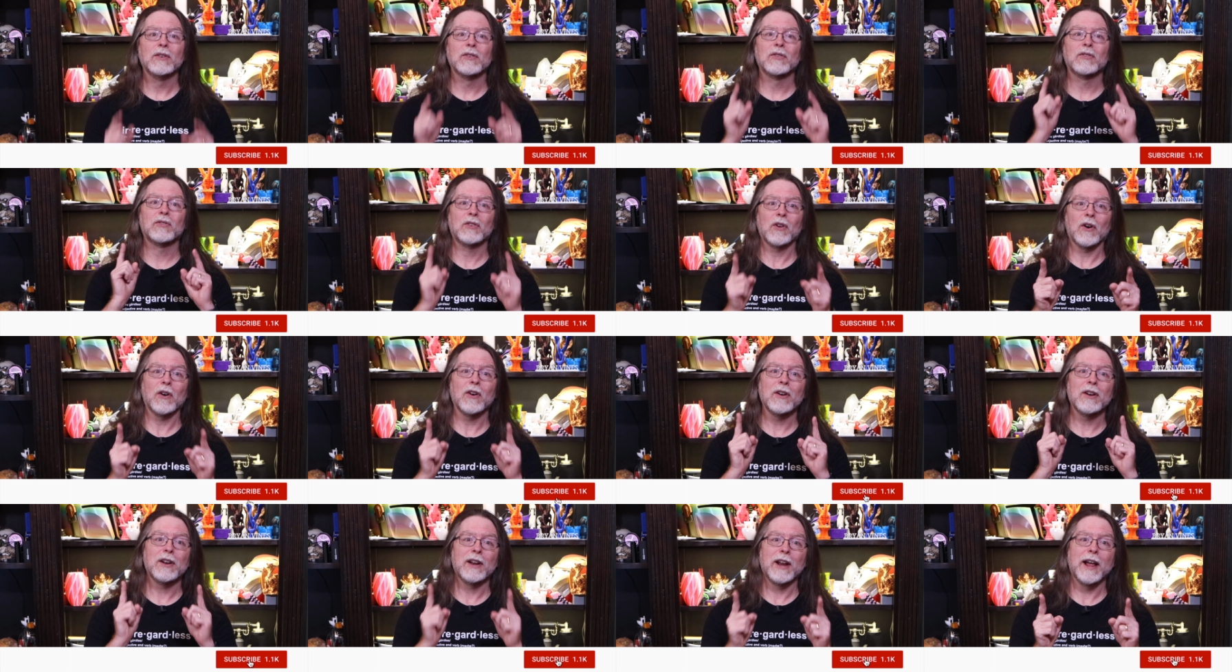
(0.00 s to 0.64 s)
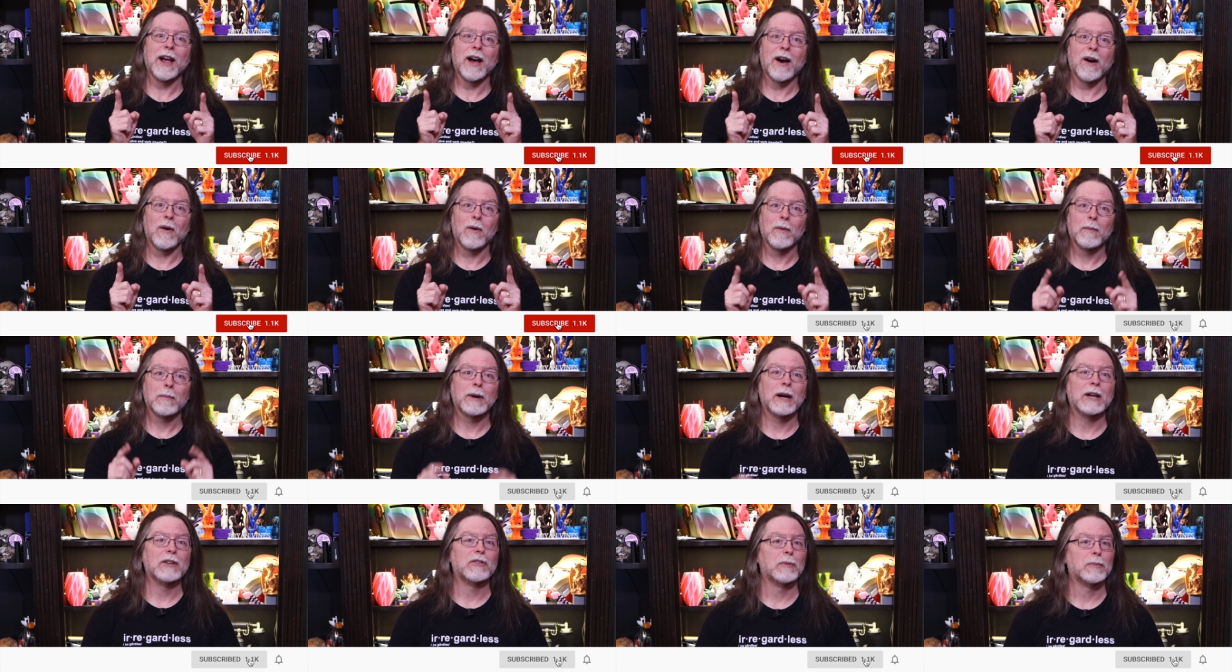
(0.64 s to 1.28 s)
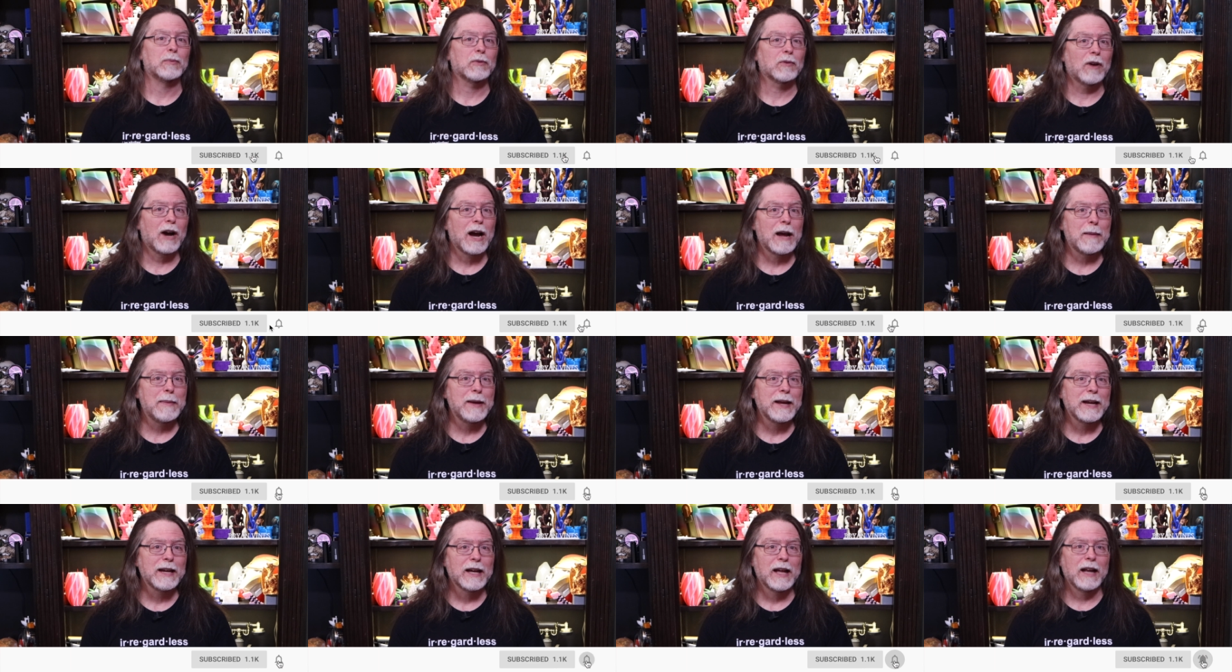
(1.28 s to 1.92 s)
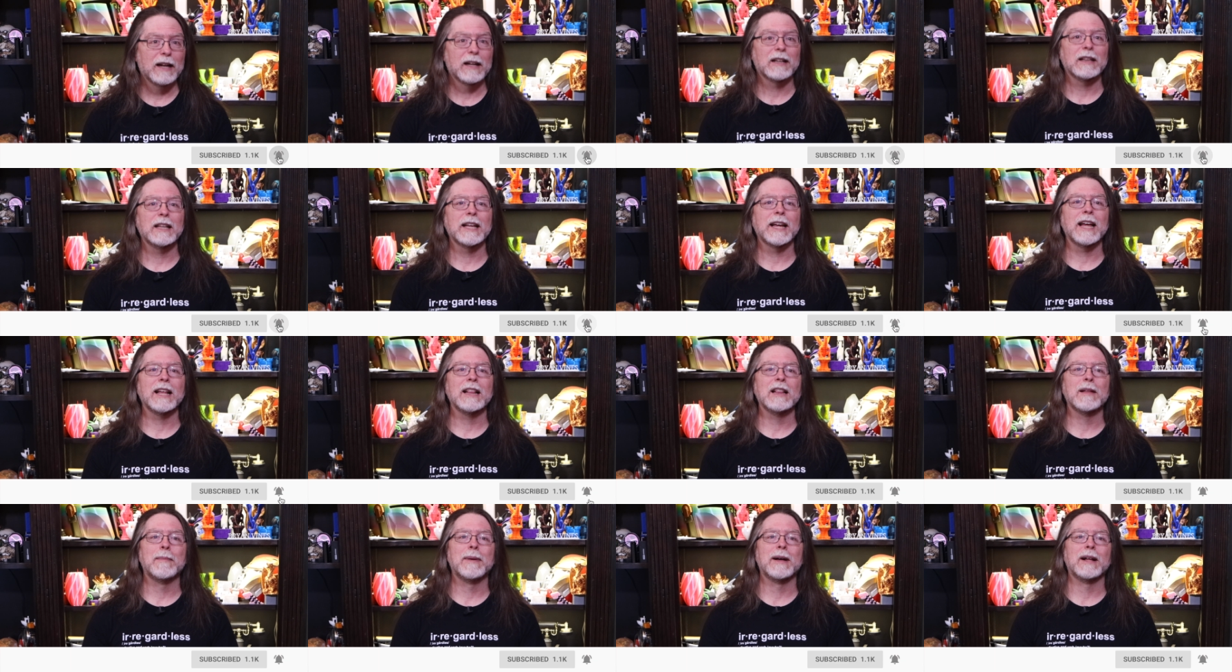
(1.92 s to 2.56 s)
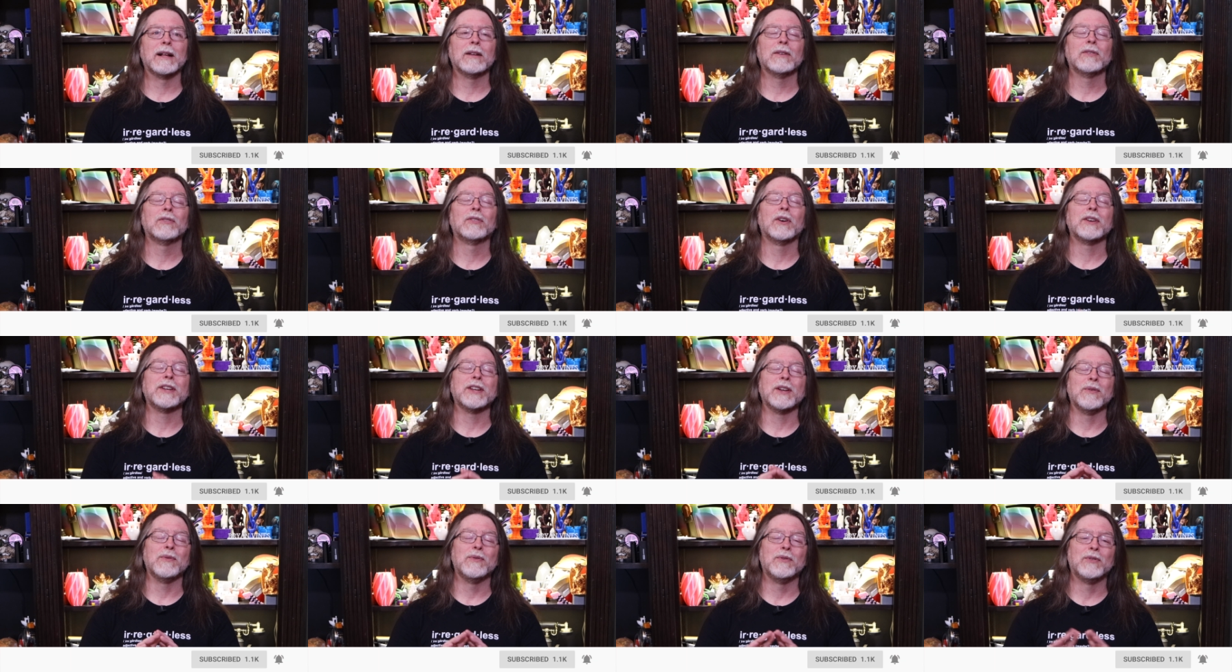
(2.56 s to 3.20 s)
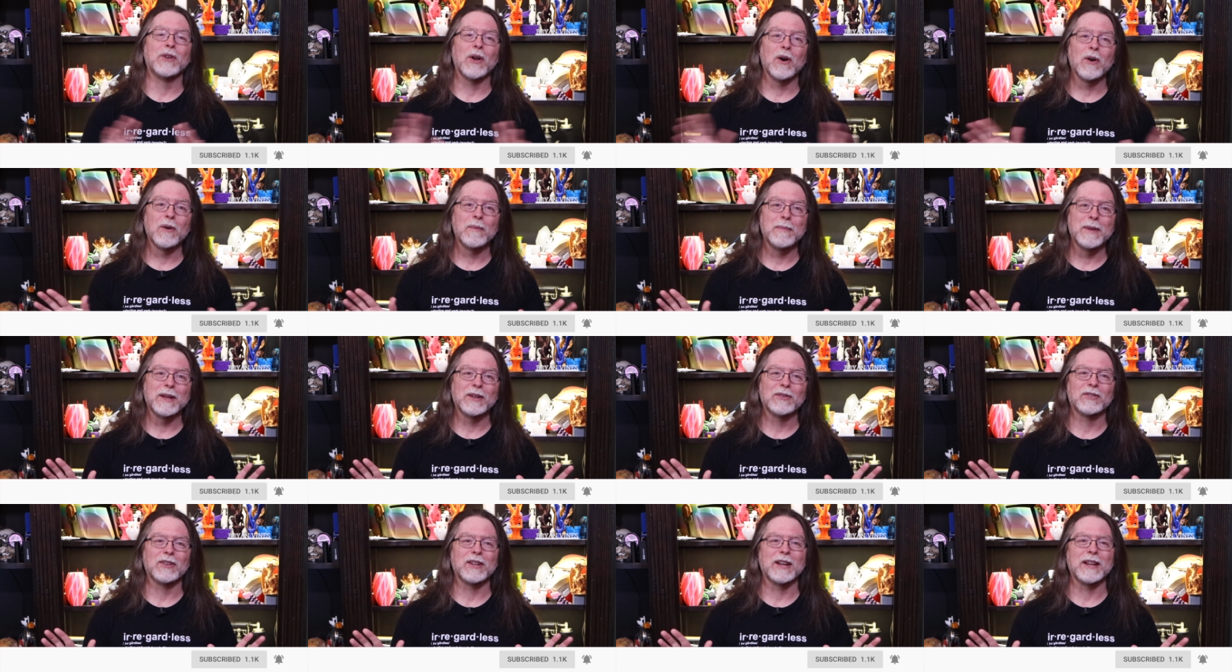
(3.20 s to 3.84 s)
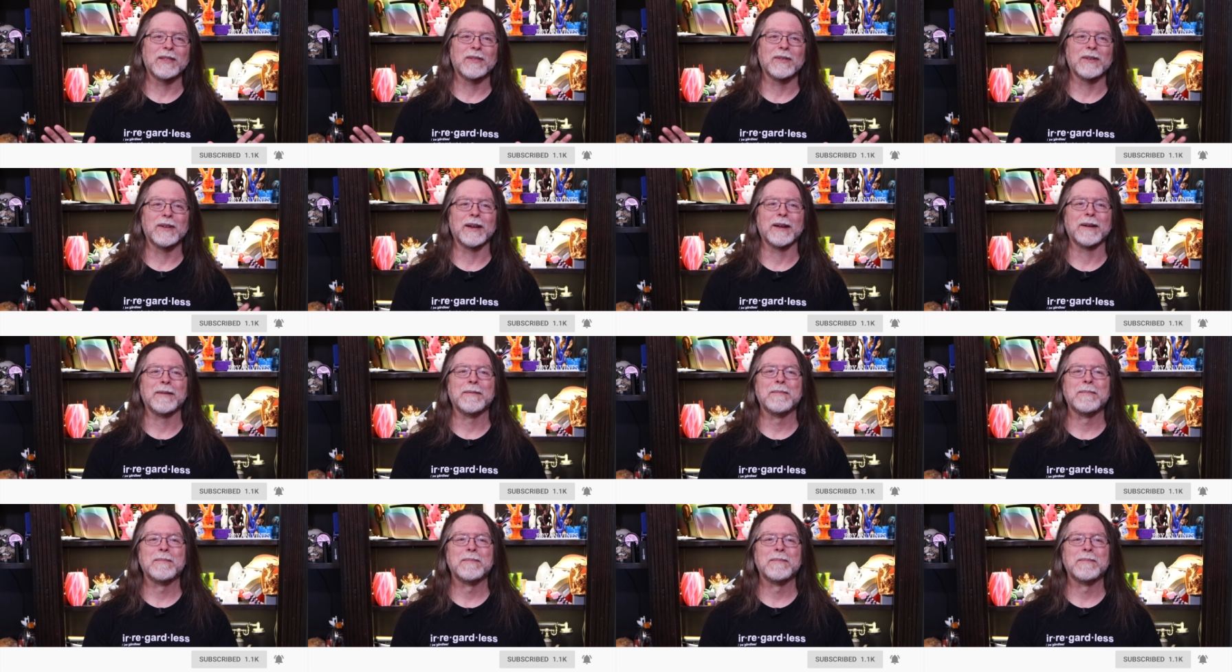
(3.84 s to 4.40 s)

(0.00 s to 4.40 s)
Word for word: start now by subscribing and clicking the bell so you don't miss anything.